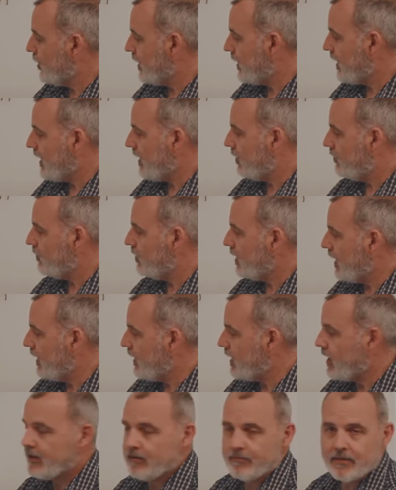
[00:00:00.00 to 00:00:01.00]
account,
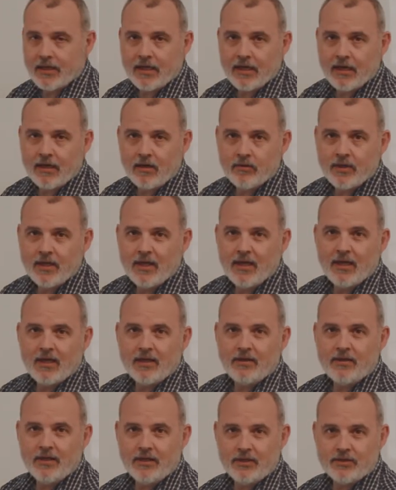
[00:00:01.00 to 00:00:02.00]
line item account,
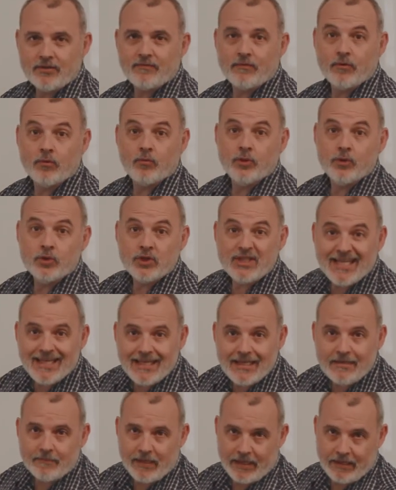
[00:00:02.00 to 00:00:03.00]
that is for
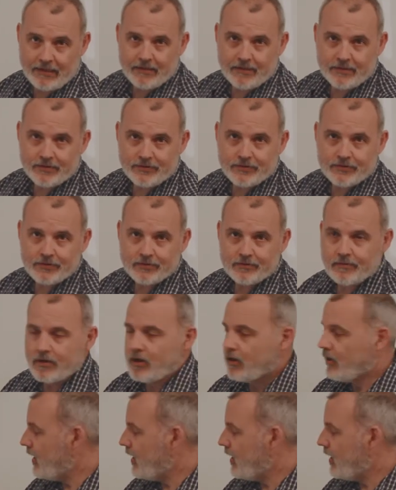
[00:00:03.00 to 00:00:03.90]
routine maintenance, all